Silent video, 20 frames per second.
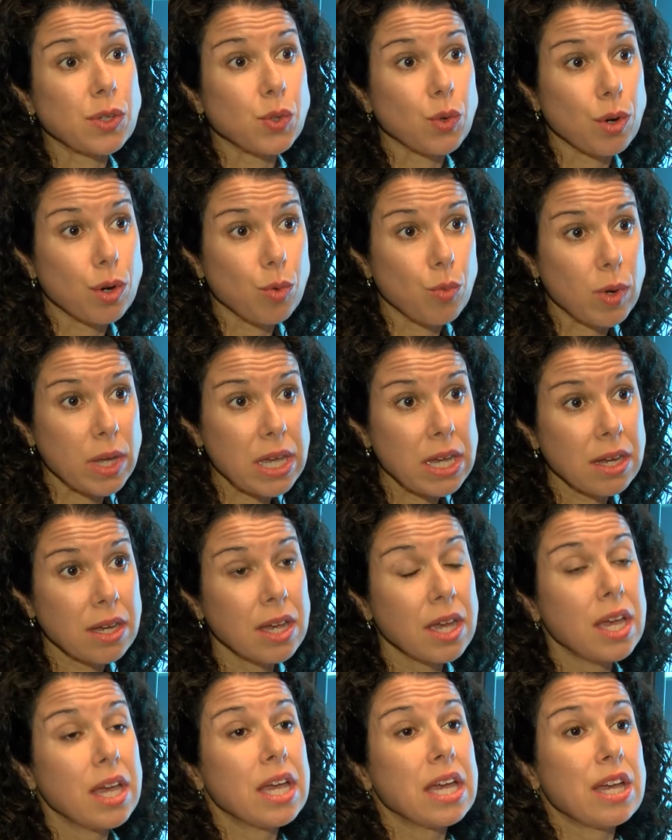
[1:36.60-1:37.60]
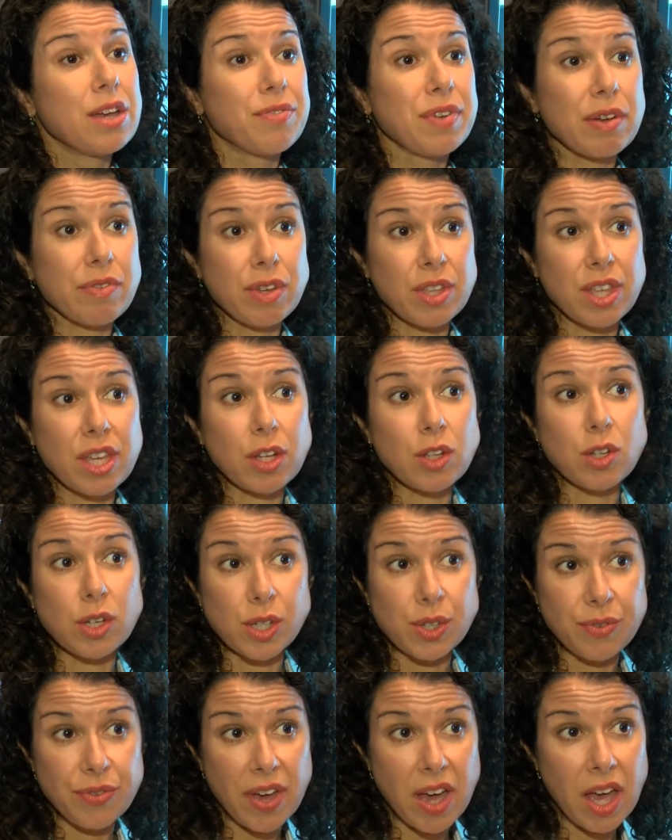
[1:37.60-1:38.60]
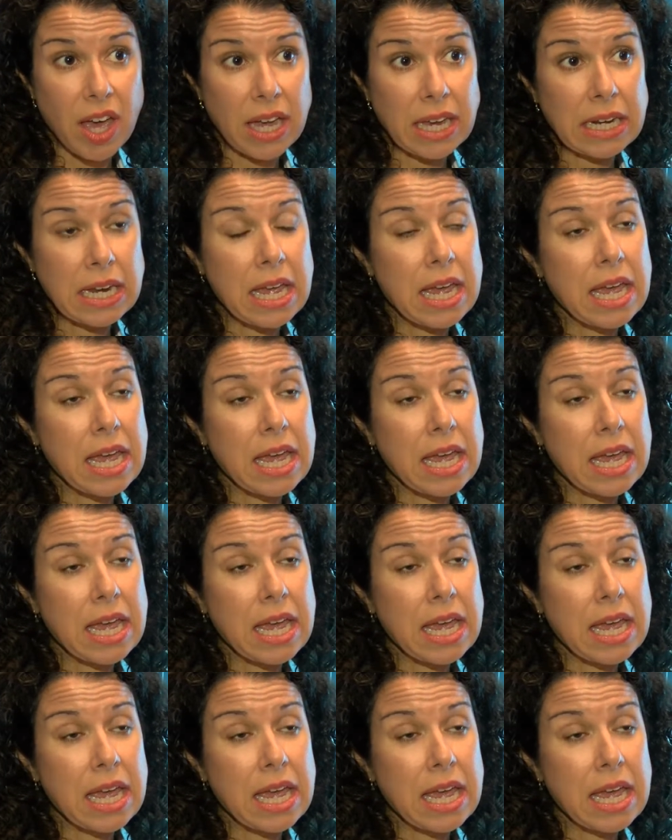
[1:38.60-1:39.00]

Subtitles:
or a week if everything looks fine.